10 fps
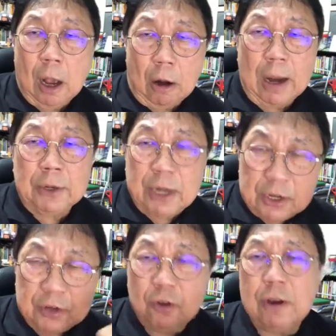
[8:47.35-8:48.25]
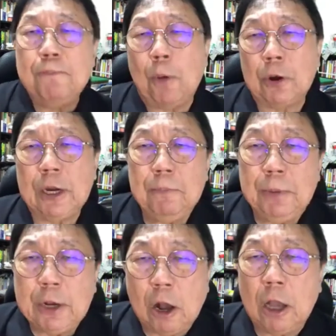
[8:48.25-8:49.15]
All right, this is so important
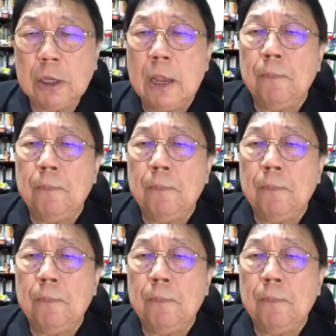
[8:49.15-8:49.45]
because